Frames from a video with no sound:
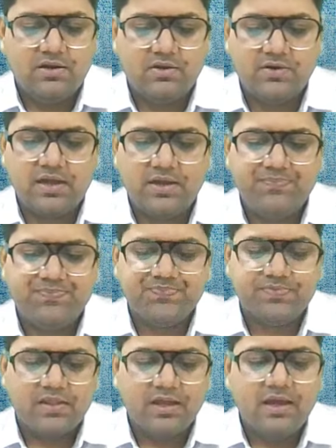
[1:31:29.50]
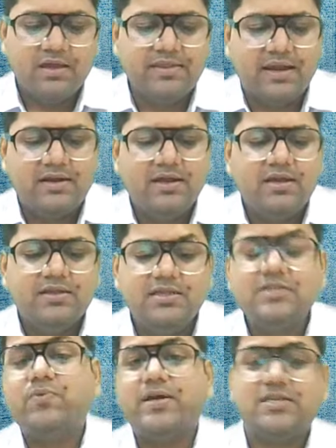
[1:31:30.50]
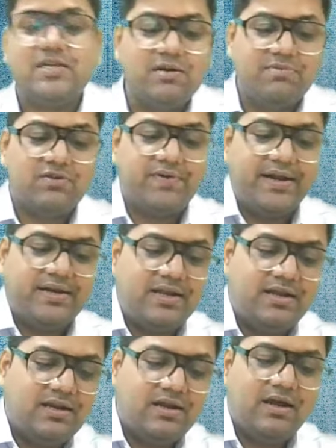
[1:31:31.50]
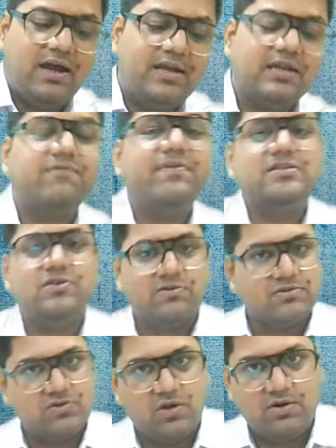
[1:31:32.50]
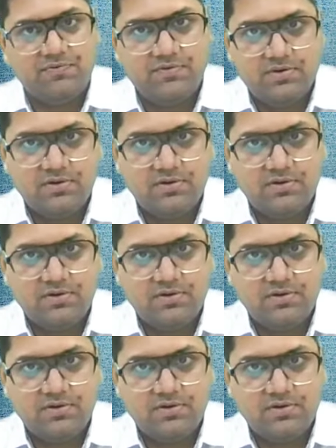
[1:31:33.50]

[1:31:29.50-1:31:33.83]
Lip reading: Okay. Then this question number 20, I request you to solve.